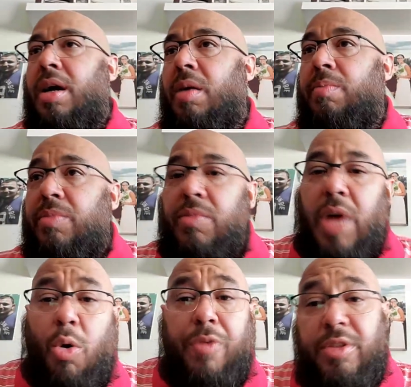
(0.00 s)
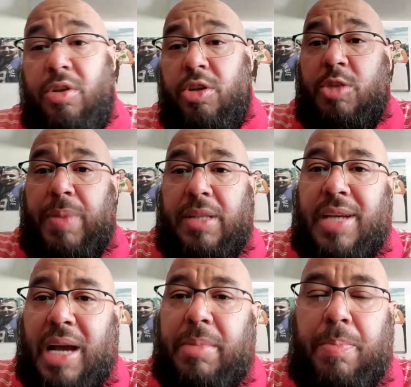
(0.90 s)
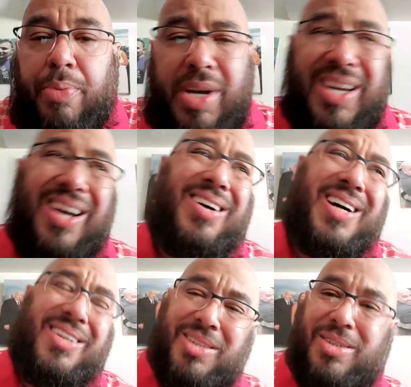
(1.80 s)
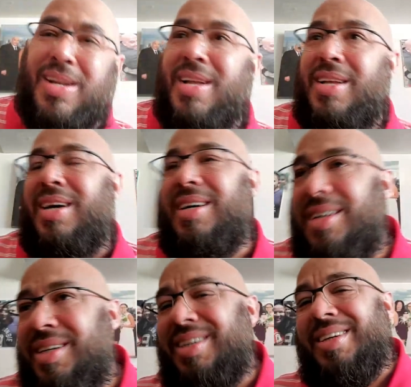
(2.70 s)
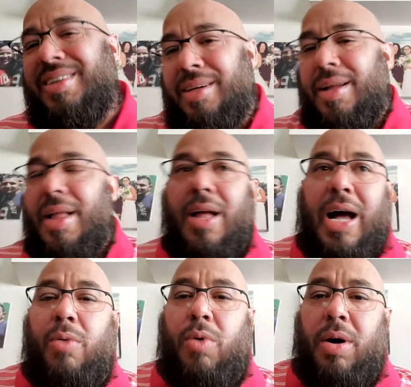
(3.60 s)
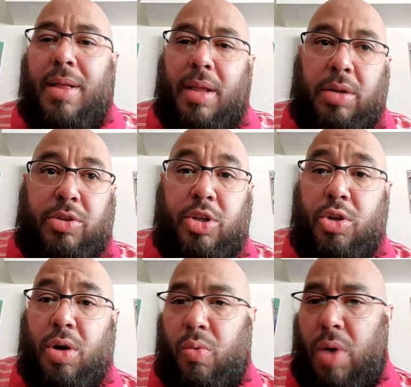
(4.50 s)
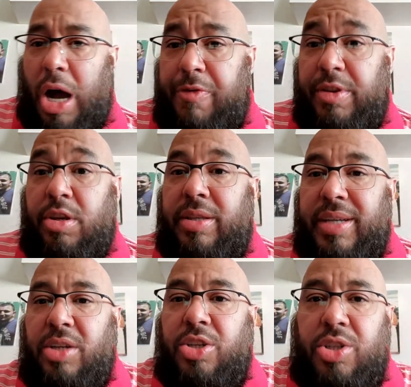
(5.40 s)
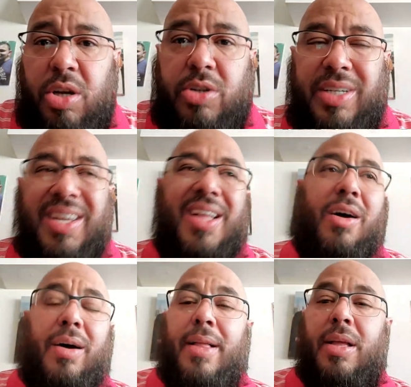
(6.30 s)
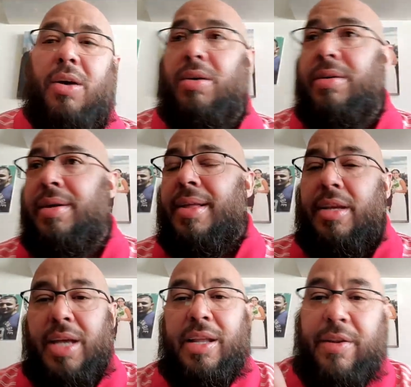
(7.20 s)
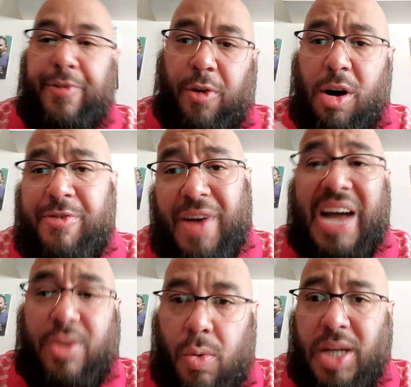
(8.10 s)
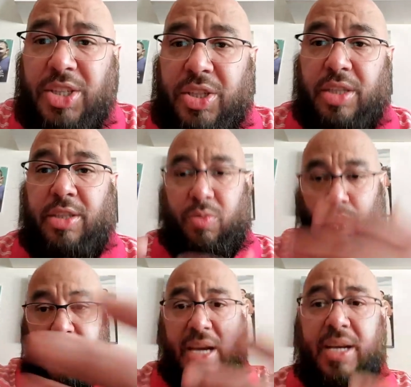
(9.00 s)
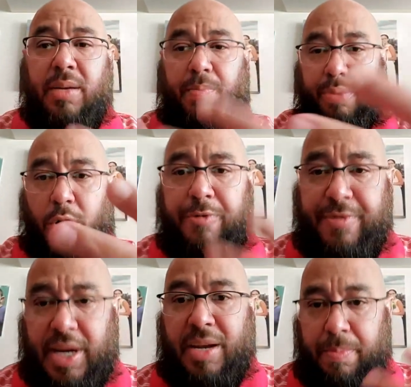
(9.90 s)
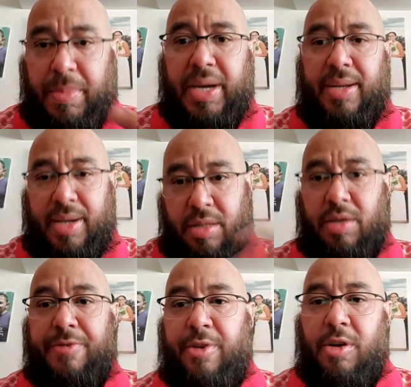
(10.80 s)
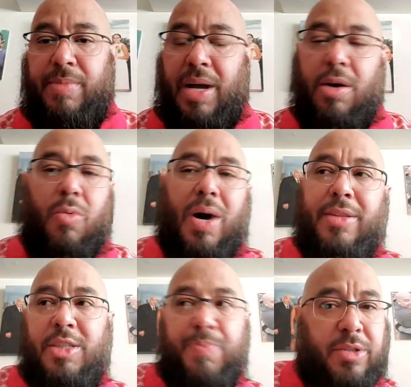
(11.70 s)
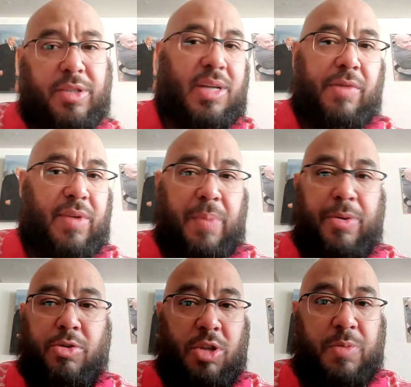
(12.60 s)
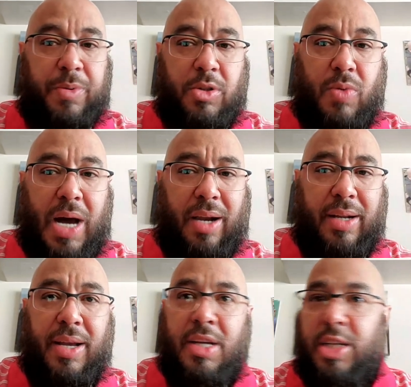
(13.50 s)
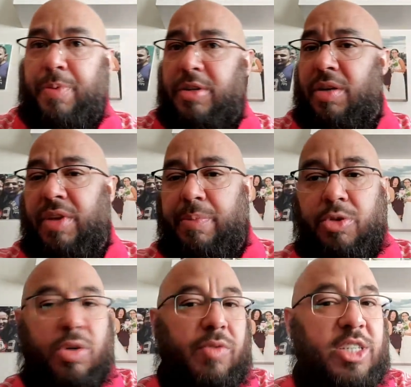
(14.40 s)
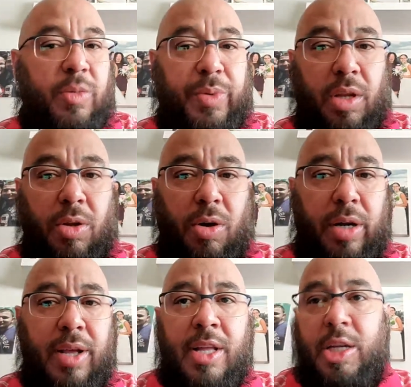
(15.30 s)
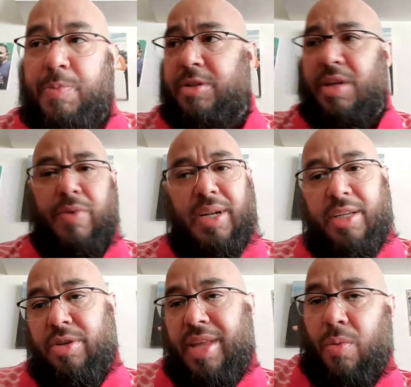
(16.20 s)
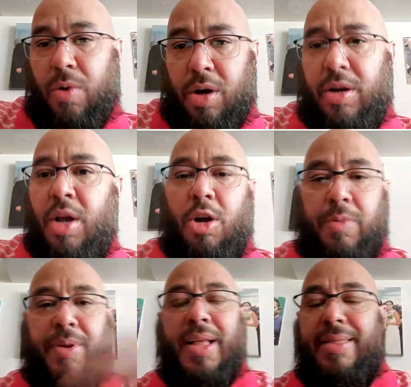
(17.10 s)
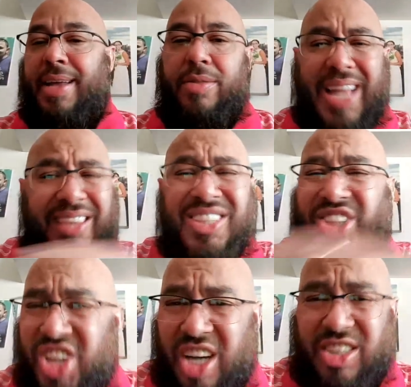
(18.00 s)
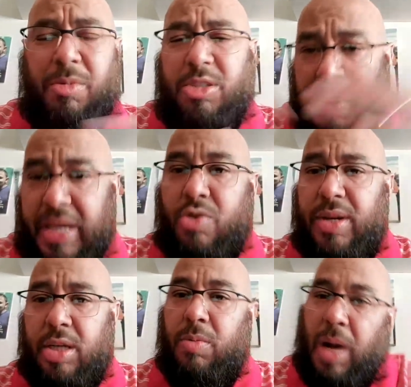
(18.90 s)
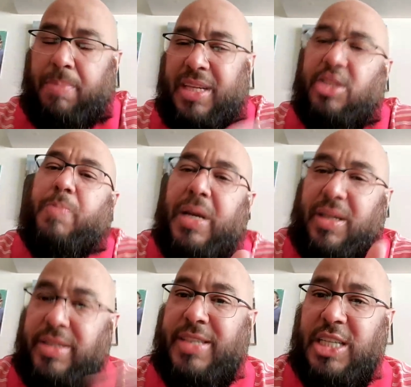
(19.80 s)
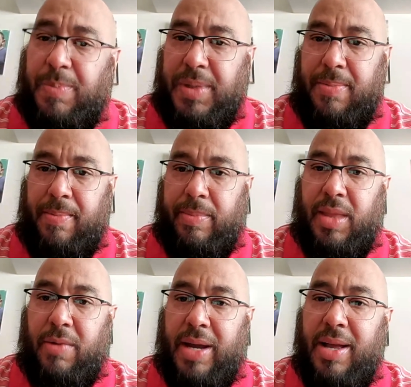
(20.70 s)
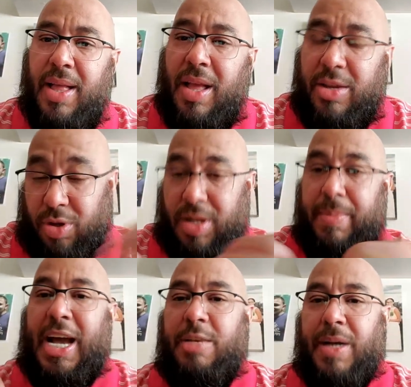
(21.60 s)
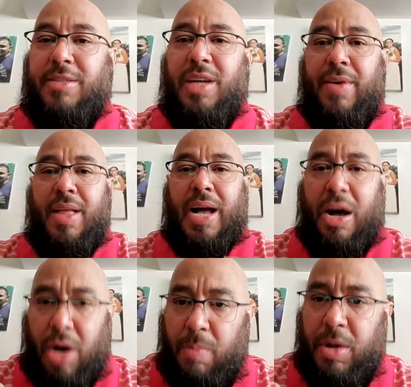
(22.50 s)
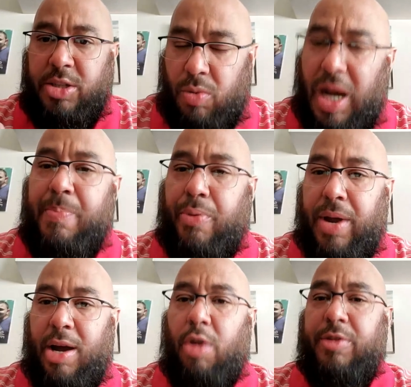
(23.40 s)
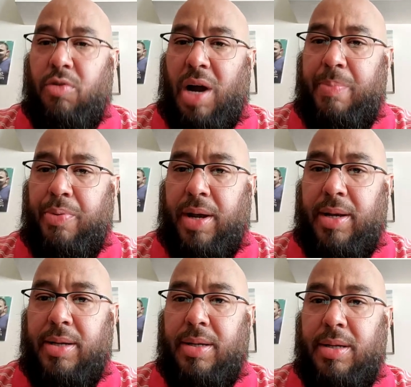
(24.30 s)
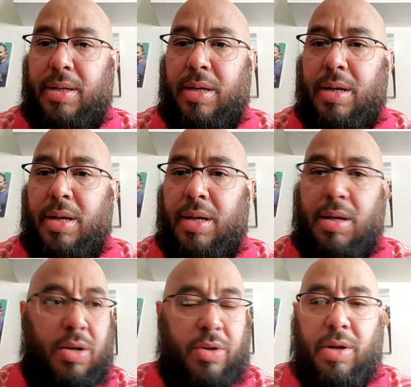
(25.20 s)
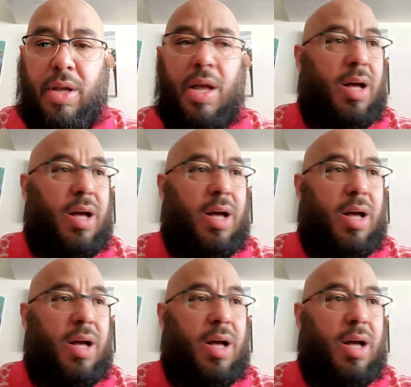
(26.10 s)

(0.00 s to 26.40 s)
How often do you spend time in prayer? How well do you go? How often do you attend church? Oh, in 4 or 5 questions, we can both admit and confirm that, oh, wow, this person's not really pursuing spirituality. This person's not really pursuing a relationship with the Lord. This person's not really into their word. Now, not to judge them or to be critical, but I'm saying just make an assessment, right? So let me ask myself, how much do I pray? How often do I pray? You know,